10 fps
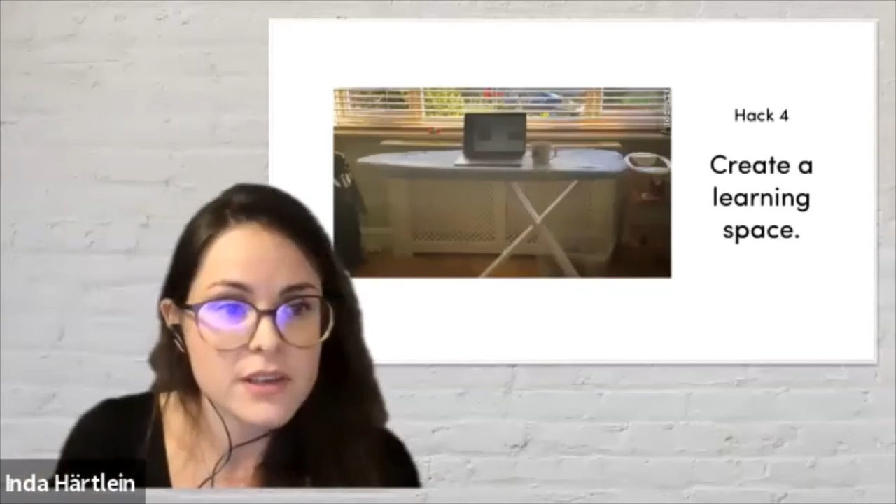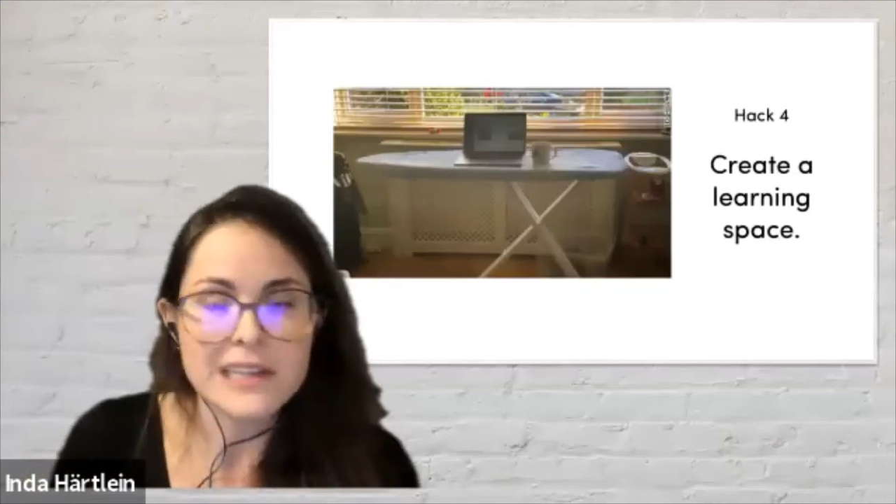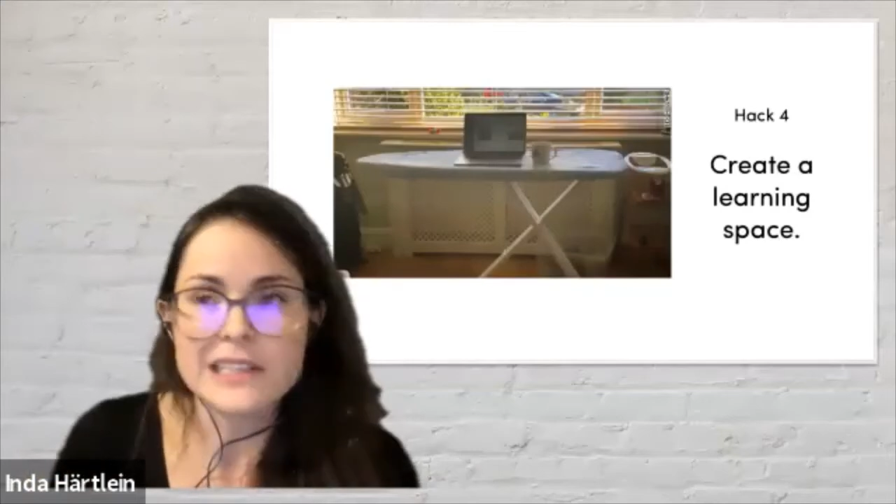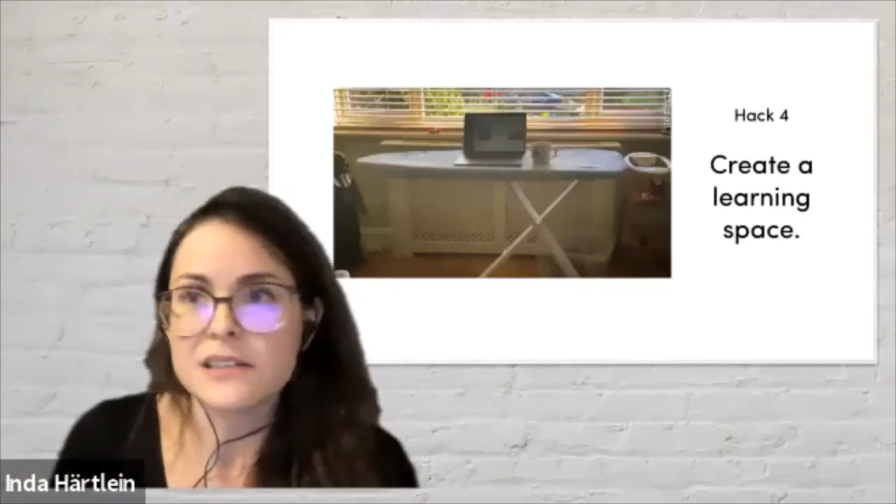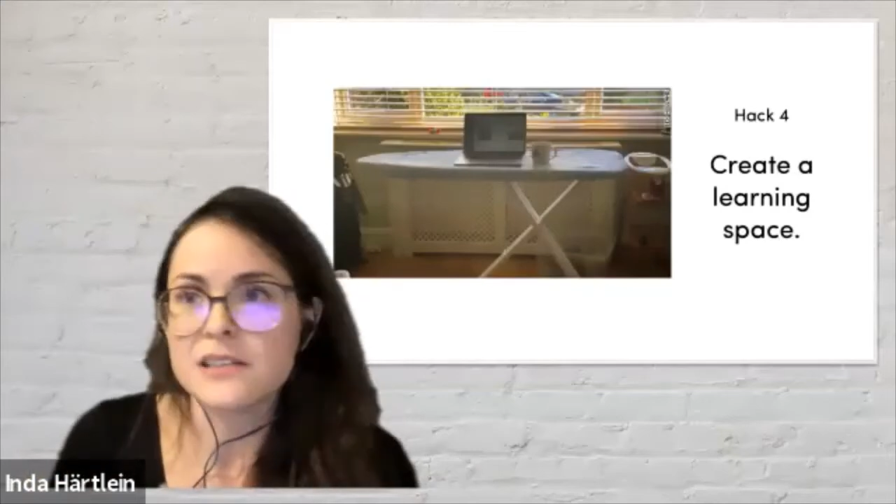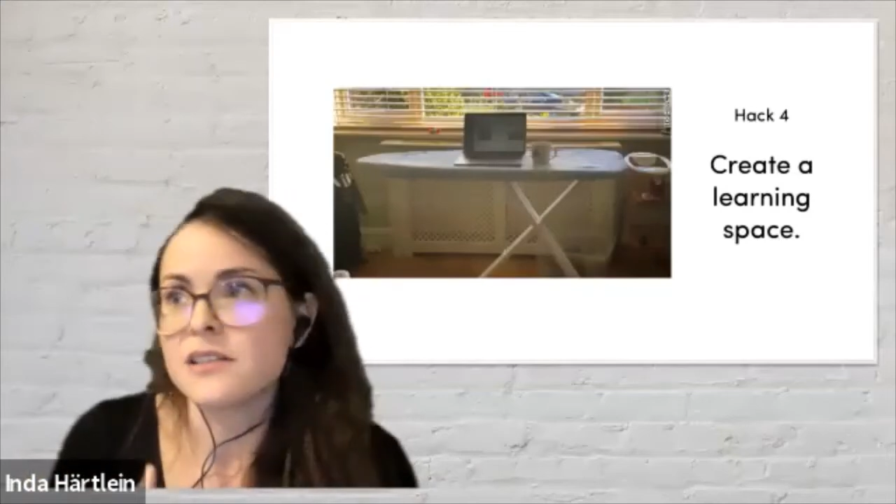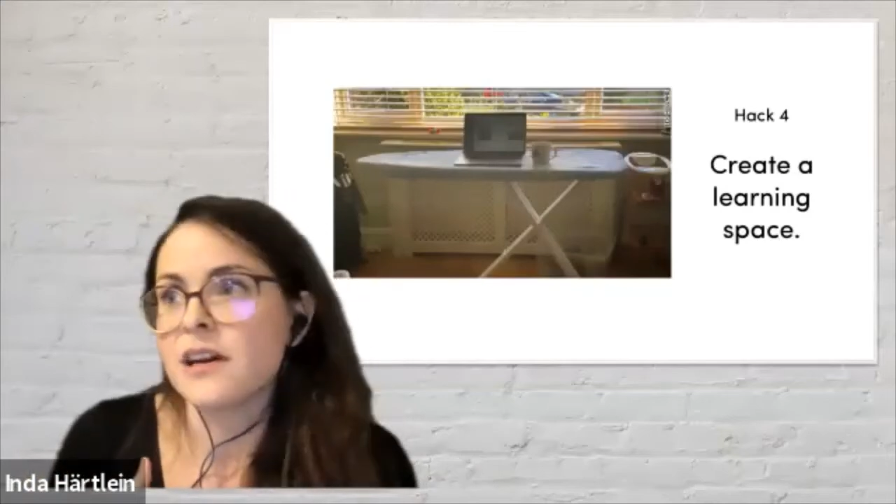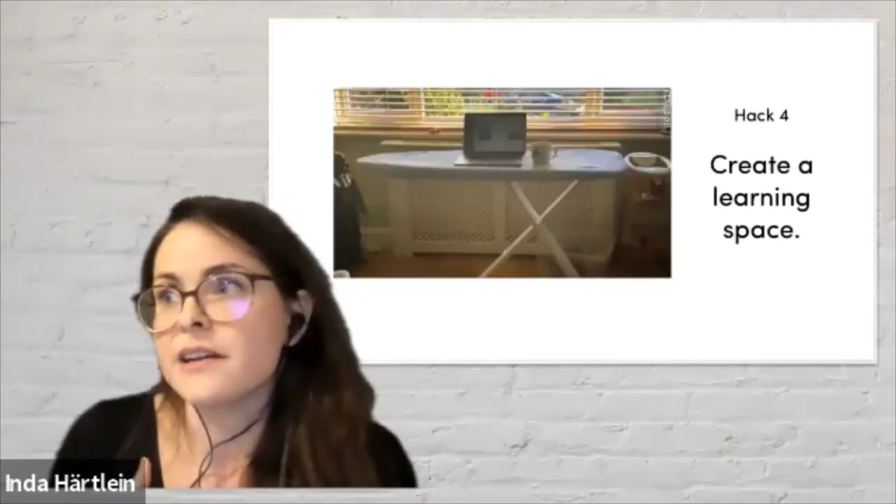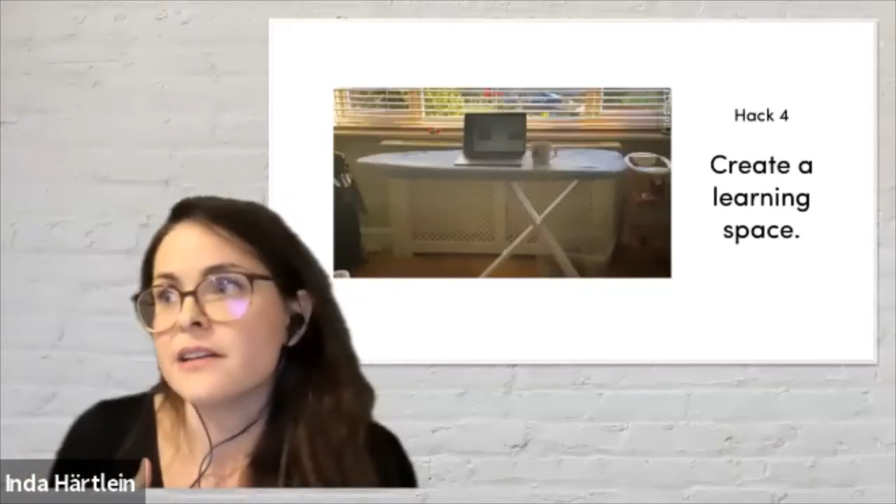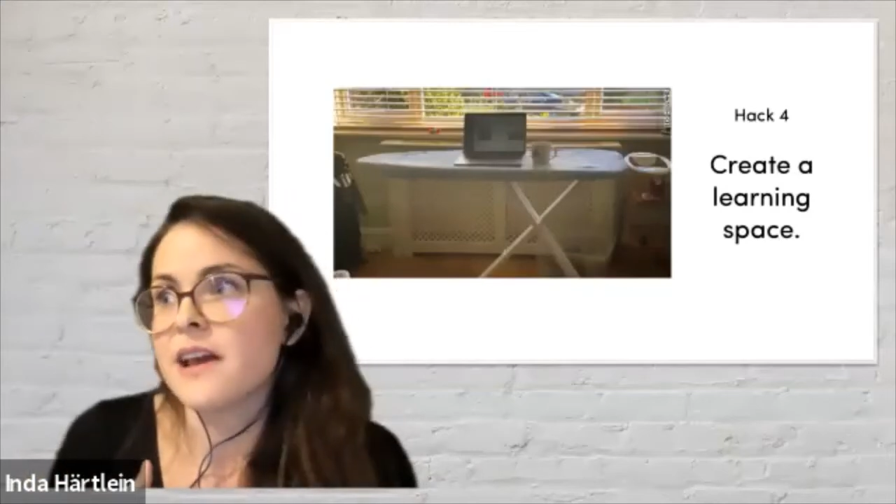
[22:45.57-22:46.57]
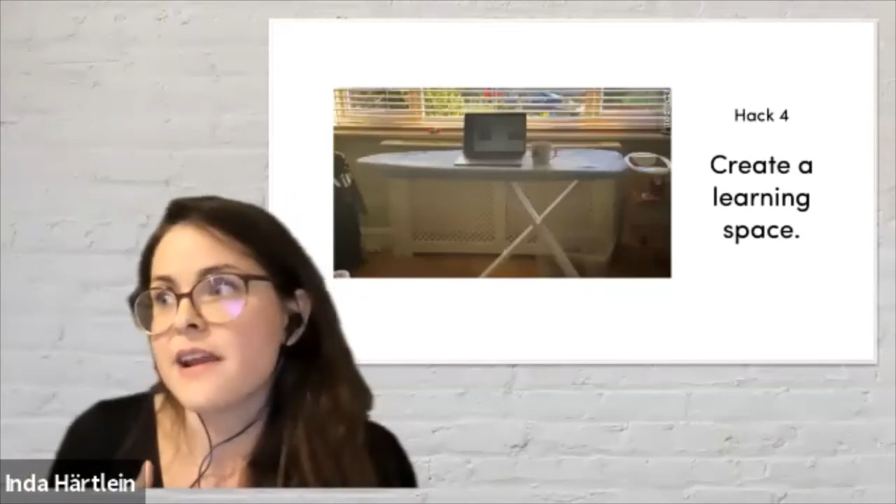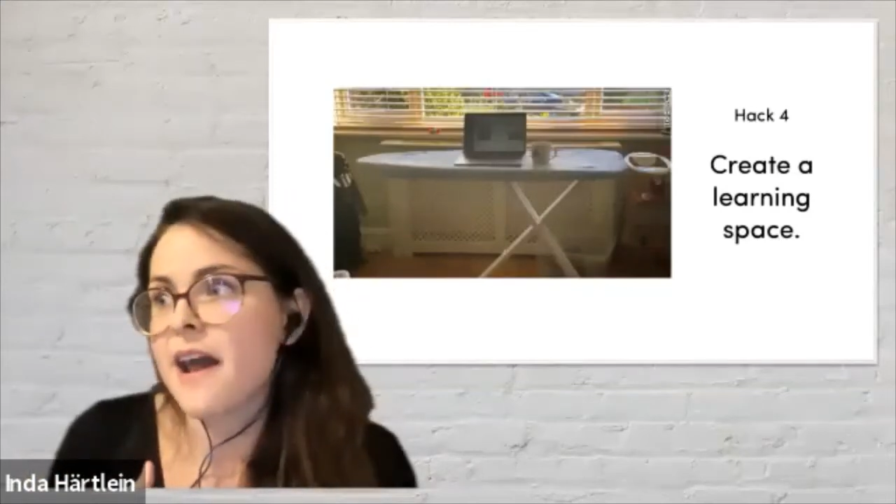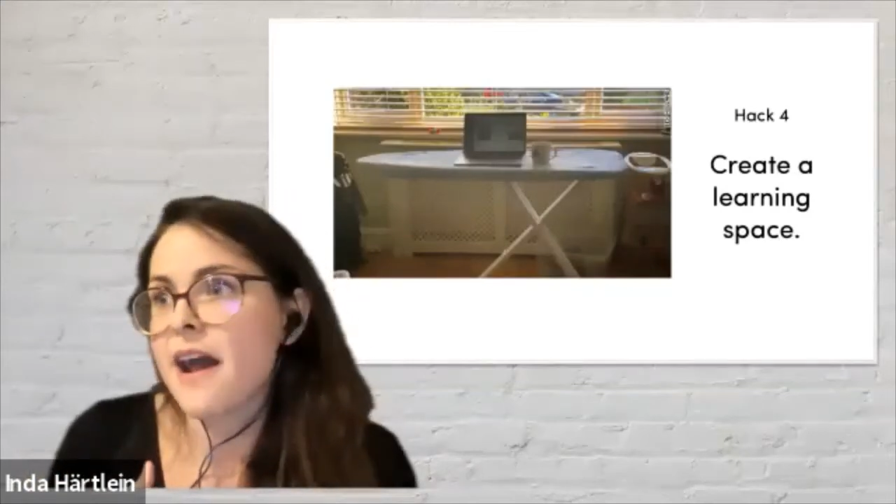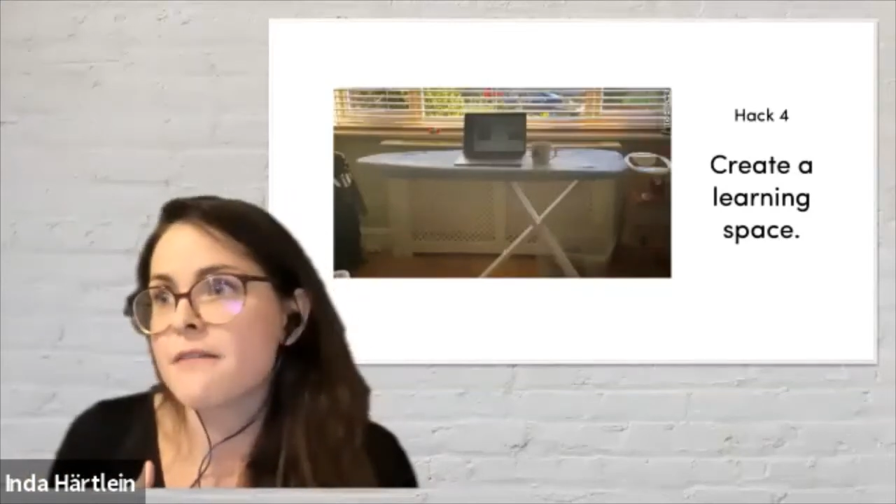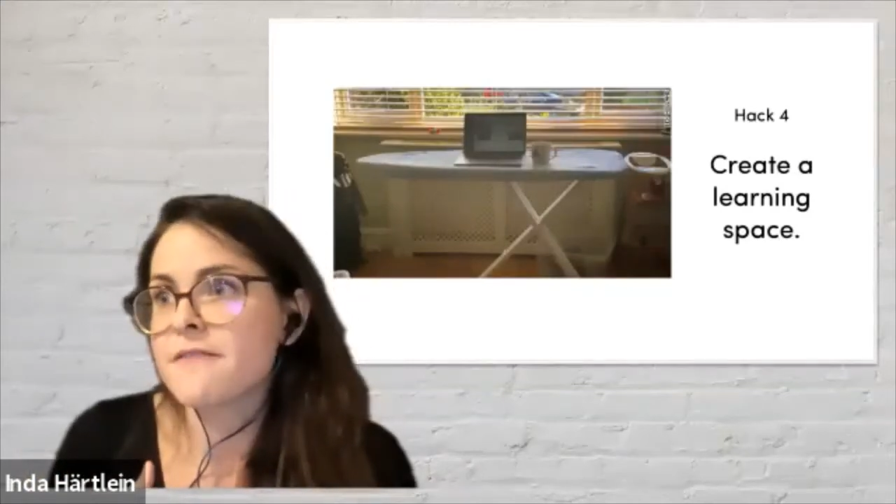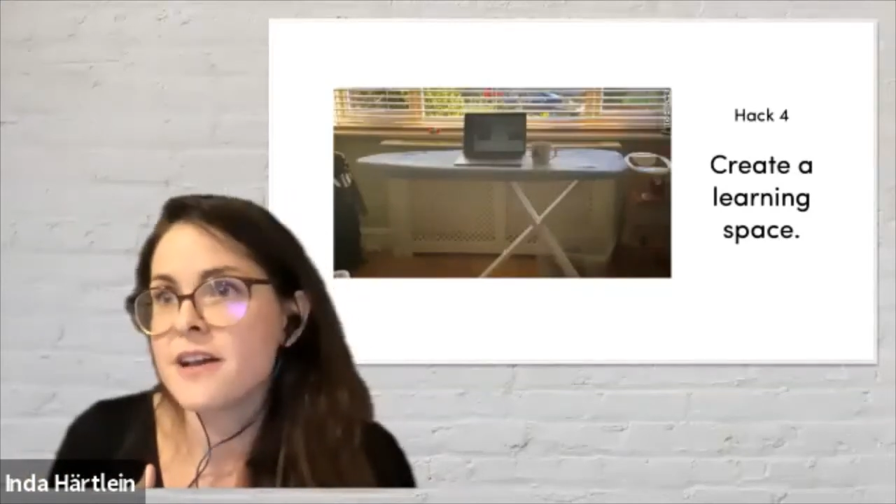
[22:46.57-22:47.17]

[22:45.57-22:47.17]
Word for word: and and and have